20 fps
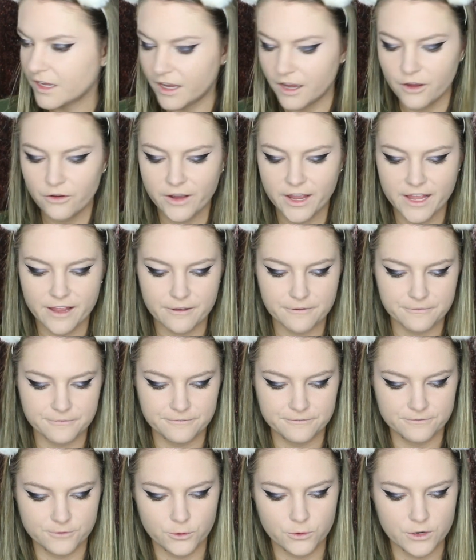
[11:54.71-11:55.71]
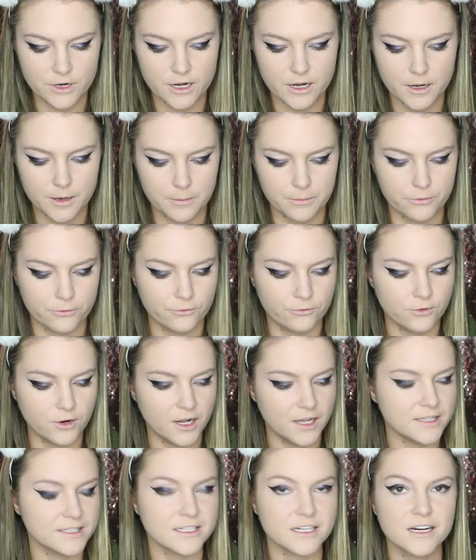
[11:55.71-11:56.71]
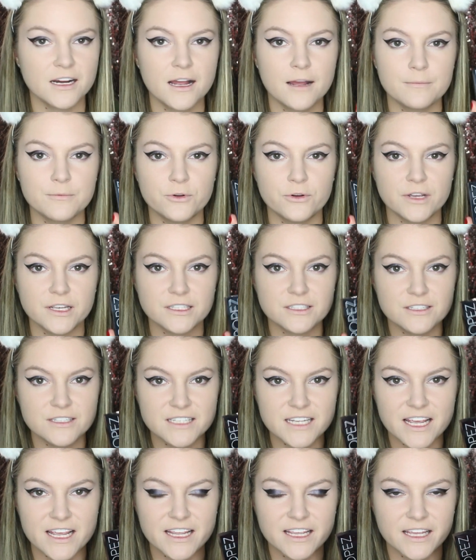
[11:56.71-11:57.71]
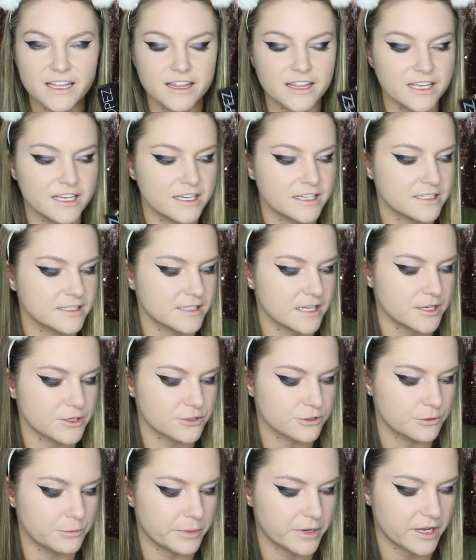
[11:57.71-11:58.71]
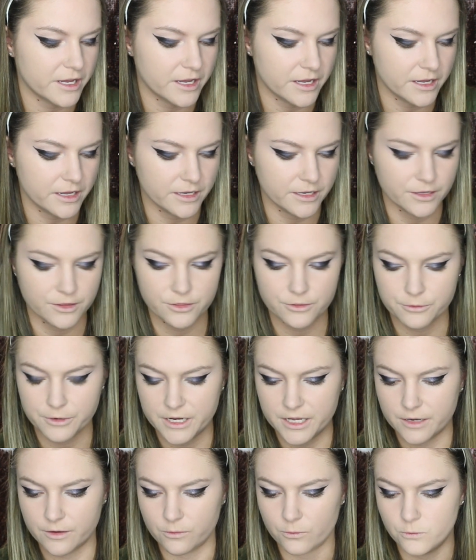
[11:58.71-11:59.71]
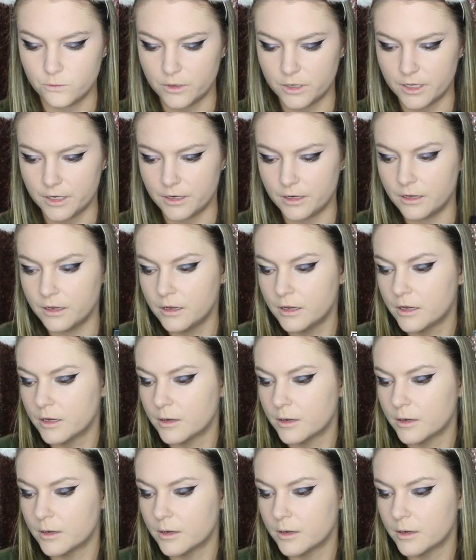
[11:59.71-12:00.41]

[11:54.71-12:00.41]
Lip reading: Okay, for bronzer, I'm going to take the Saint Tropez 3-in-1